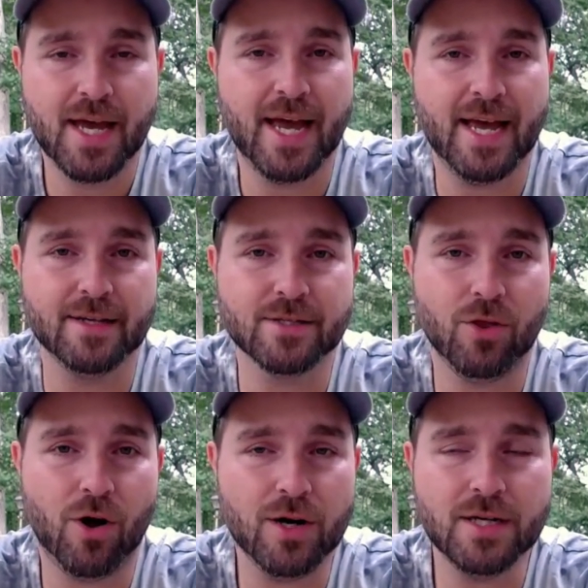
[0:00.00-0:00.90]
And as
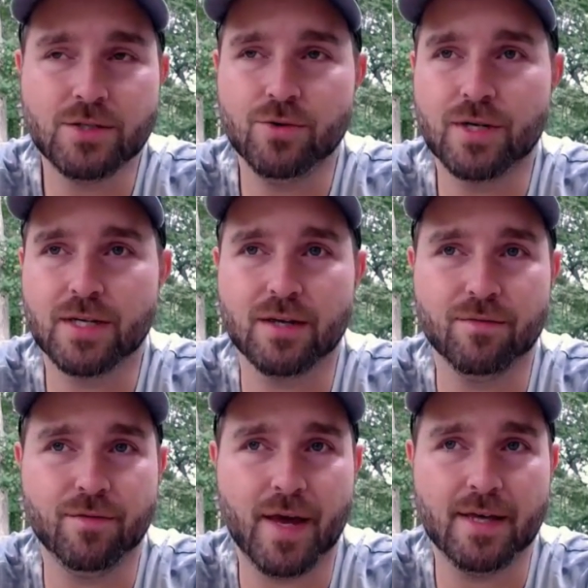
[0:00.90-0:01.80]
long as you can
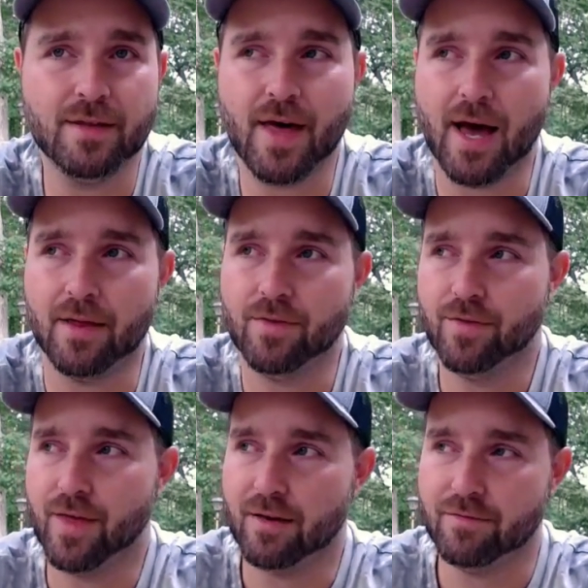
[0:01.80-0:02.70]
convey that
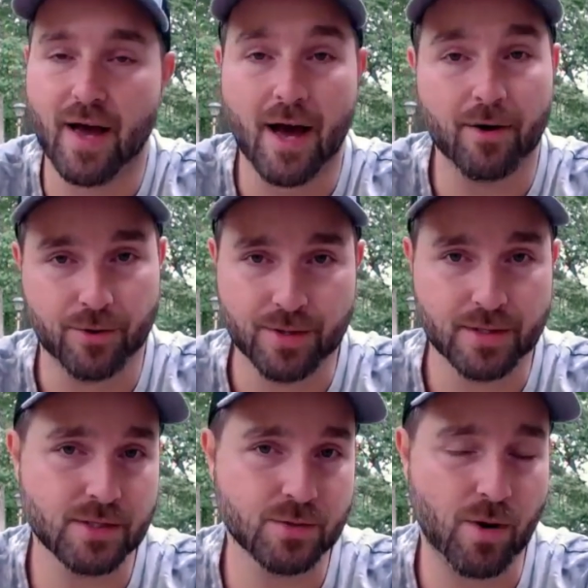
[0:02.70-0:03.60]
value, and
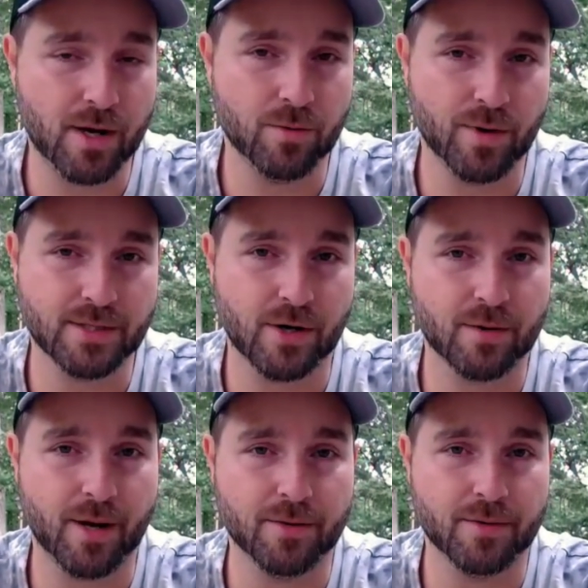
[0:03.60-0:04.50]
this is why when I talk
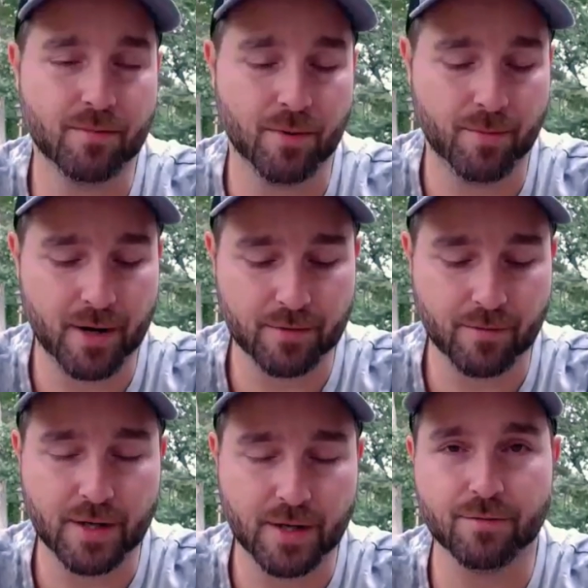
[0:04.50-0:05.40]
about preparing
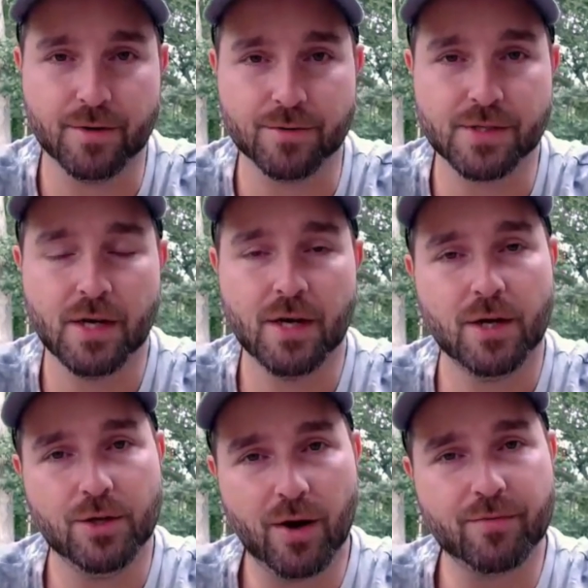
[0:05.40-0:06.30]
for interviews,
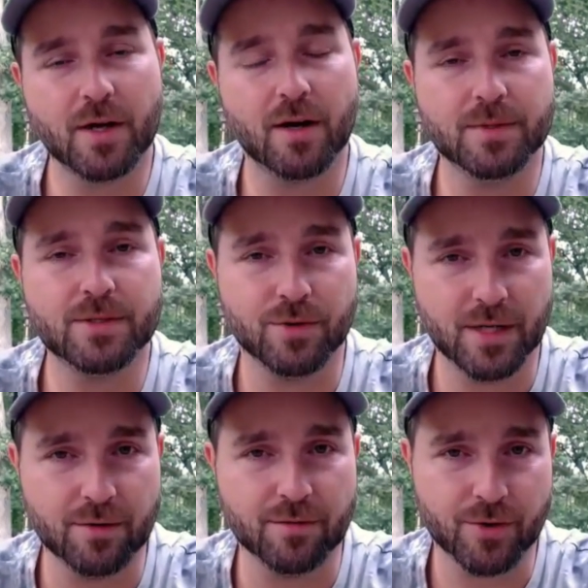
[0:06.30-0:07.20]
you have to come into an
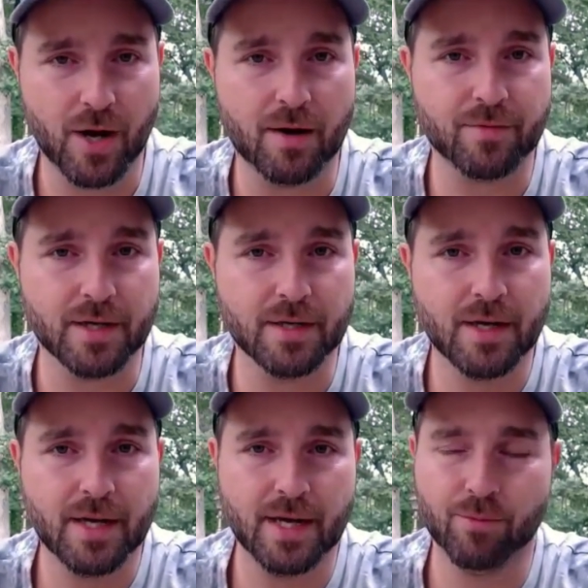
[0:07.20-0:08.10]
interview confident.
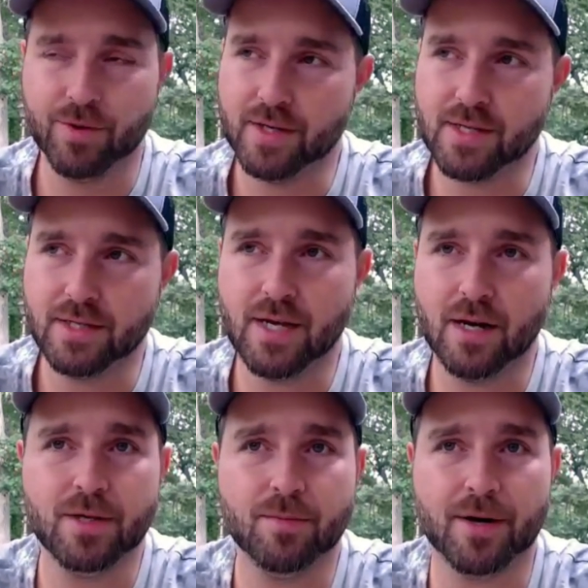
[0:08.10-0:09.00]
And when they say, tell
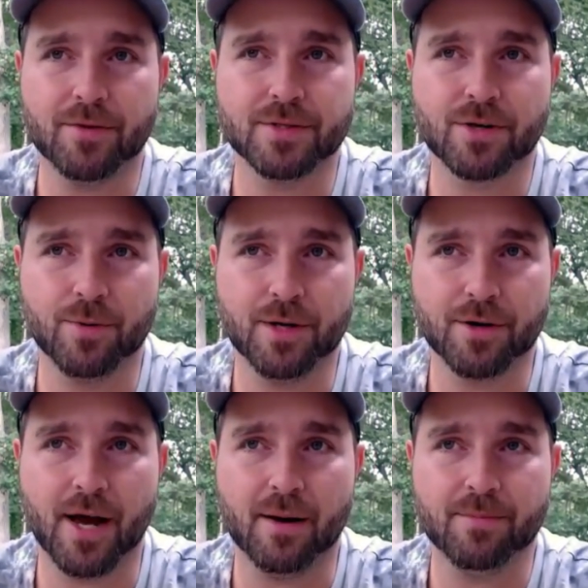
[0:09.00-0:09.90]
me about this career
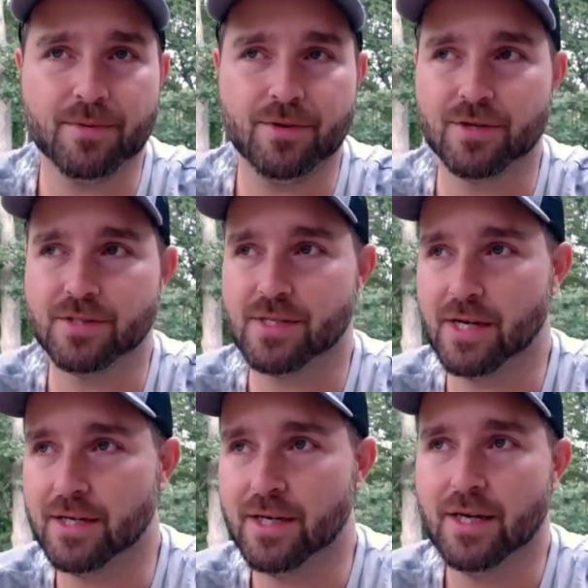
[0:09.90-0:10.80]
gap, you can
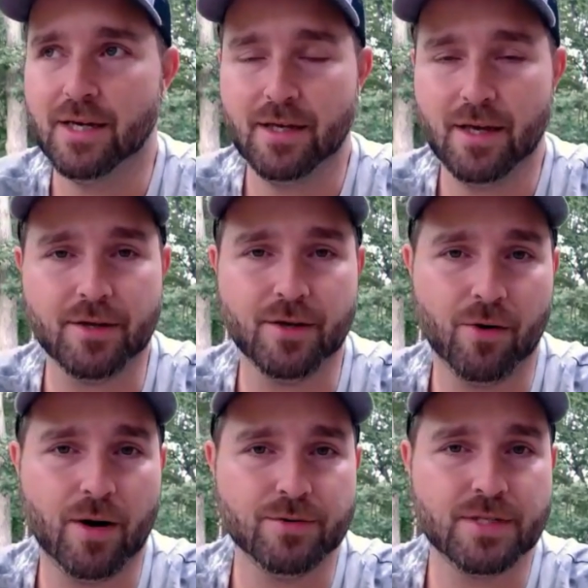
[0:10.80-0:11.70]
say, yeah,
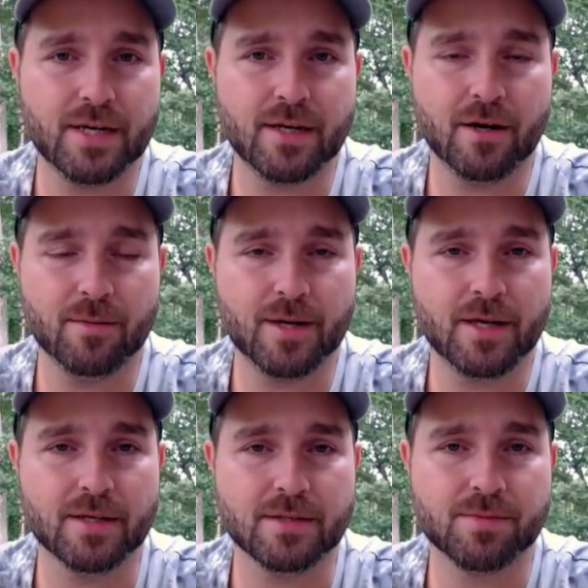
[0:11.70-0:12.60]
I was taking care of my
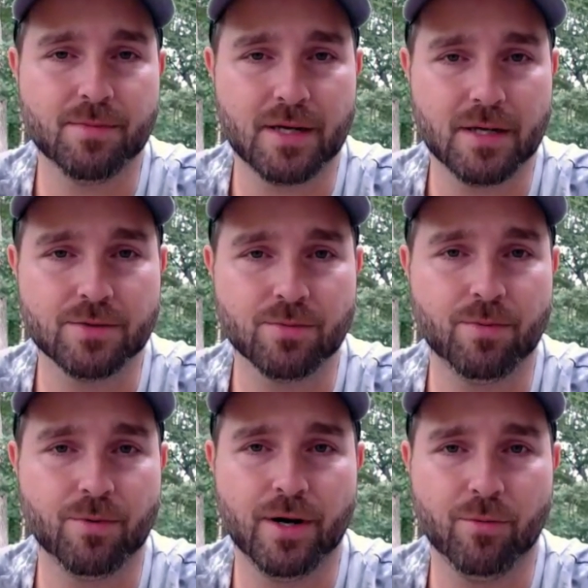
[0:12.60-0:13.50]
kids. My kids were
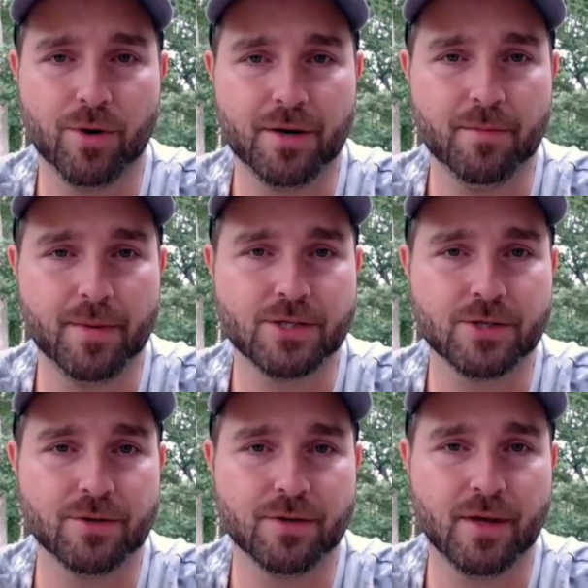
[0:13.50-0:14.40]
born. I wanted to make
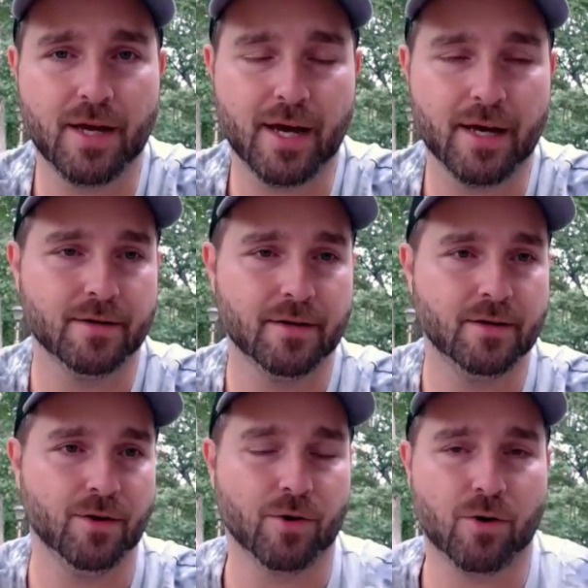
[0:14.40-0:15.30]
sure that they had,
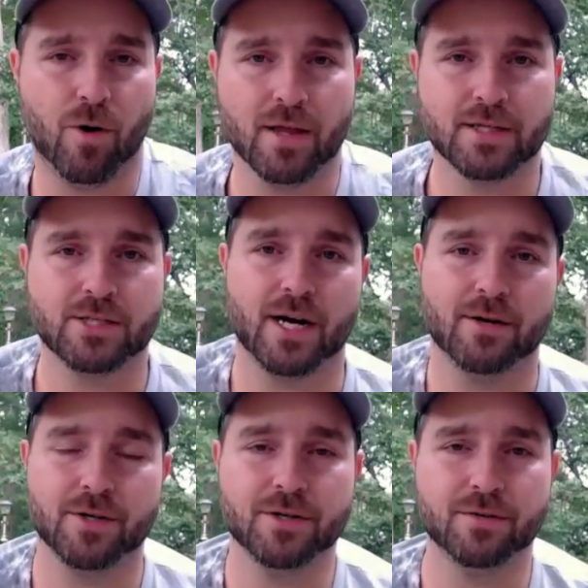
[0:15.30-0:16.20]
a quality
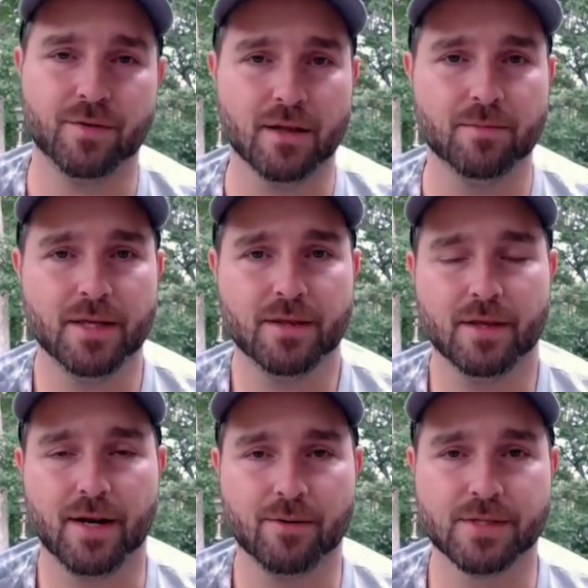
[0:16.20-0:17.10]
childhood development and
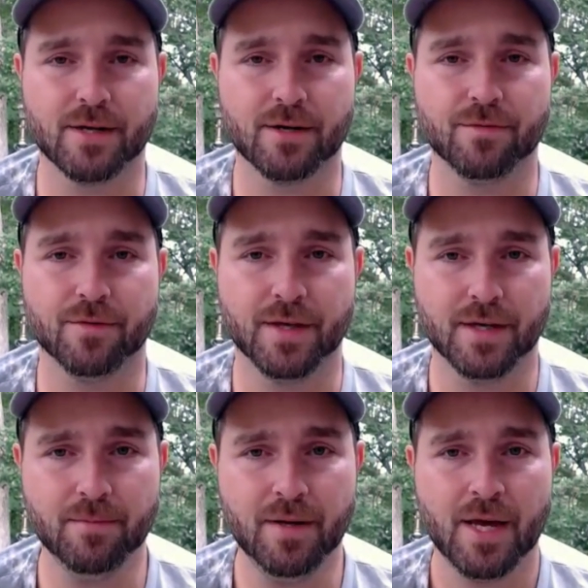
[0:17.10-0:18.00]
that I was there for
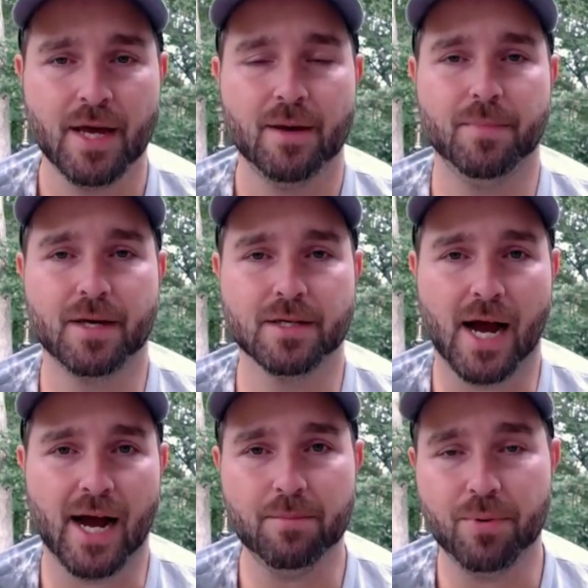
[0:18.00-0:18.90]
them, because
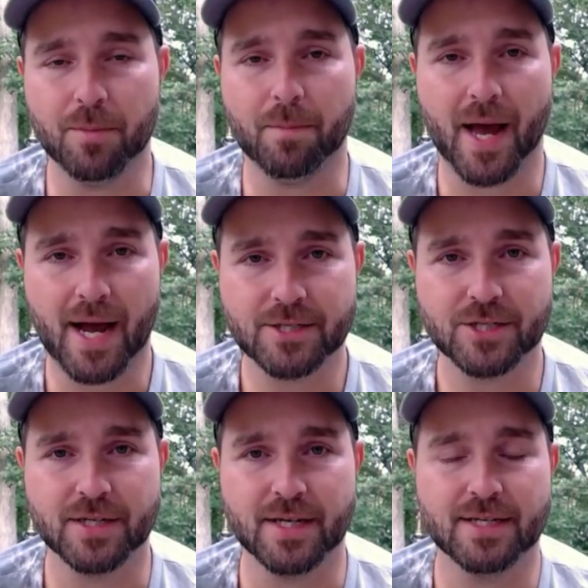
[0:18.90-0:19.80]
I put
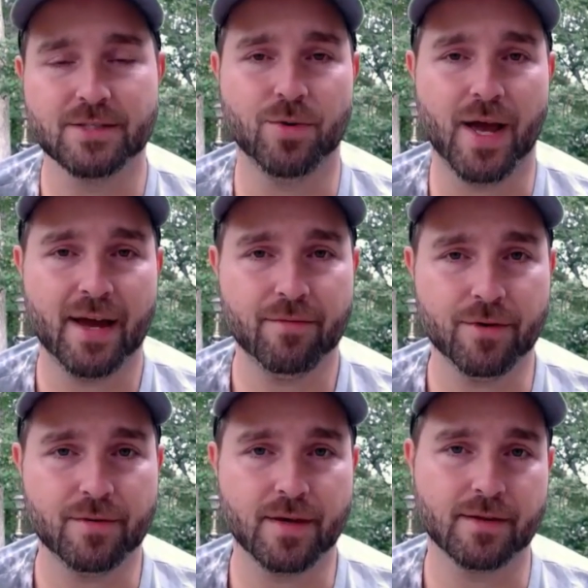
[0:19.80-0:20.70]
passion into
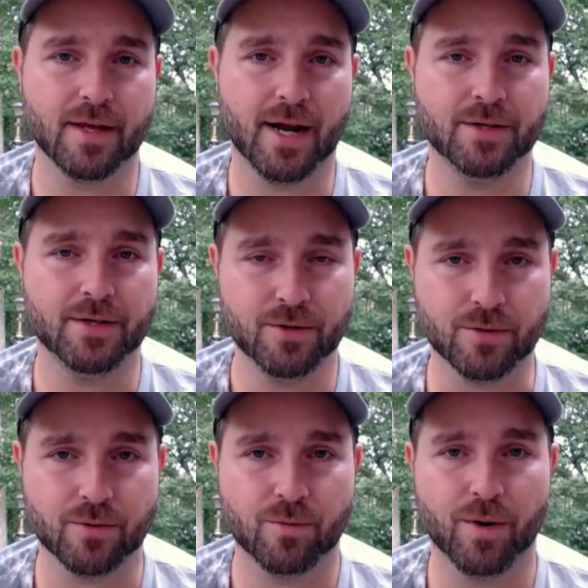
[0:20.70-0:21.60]
everything that I
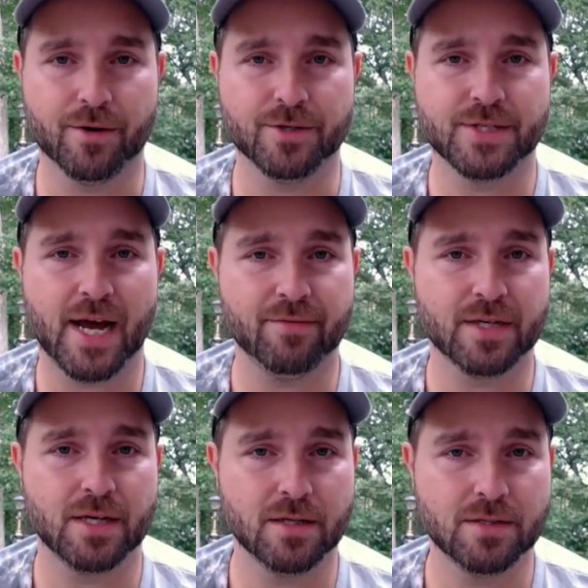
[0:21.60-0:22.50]
do, whether it's having
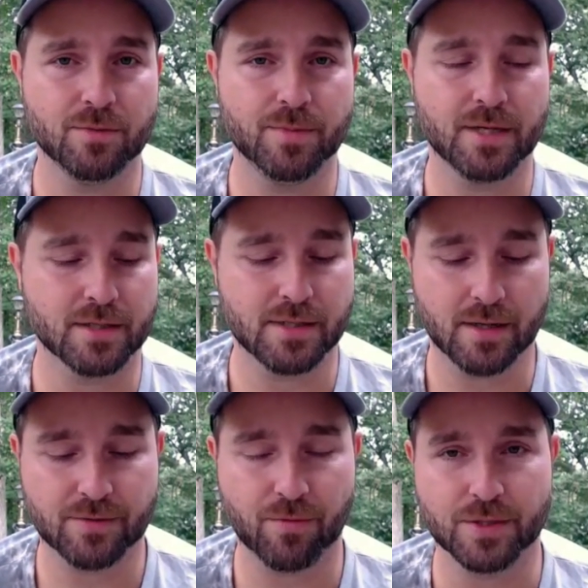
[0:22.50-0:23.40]
kids or being a
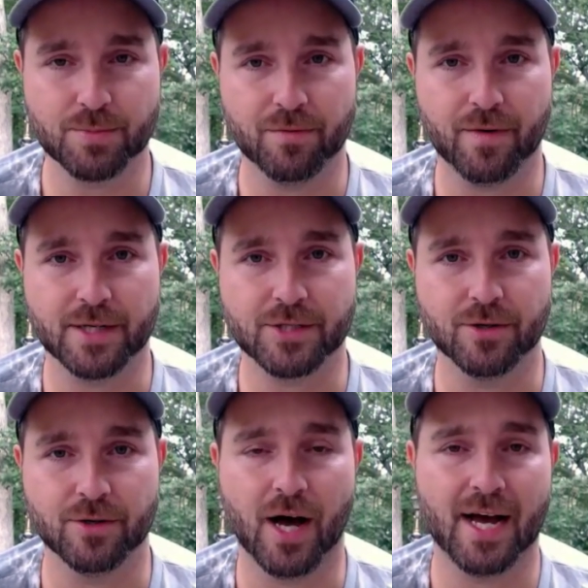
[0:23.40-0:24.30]
Salesforce
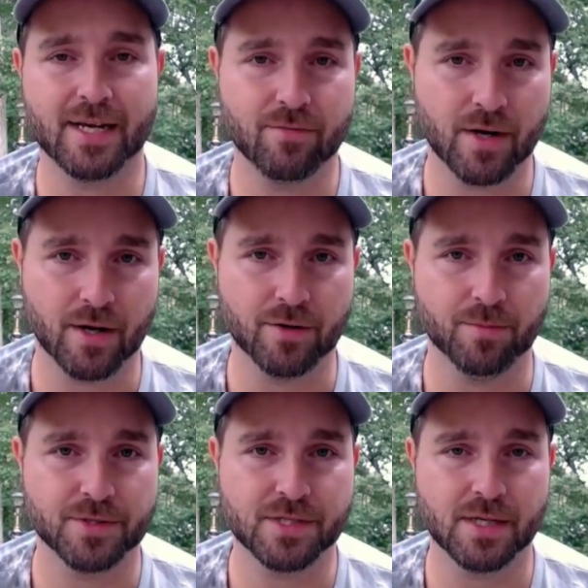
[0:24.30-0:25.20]
professional. I give it
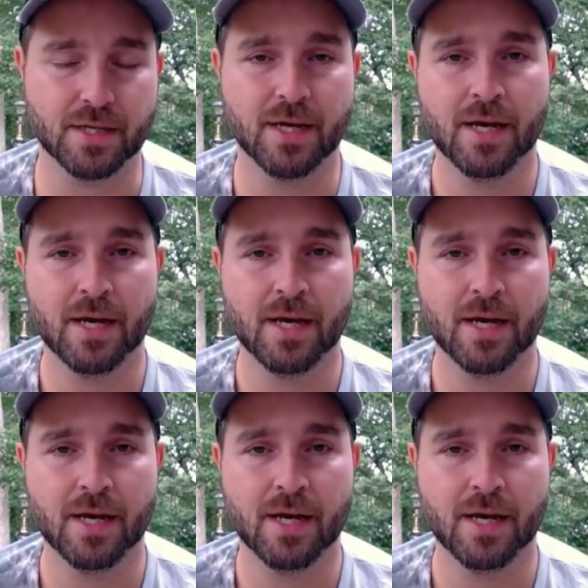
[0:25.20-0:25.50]
100%.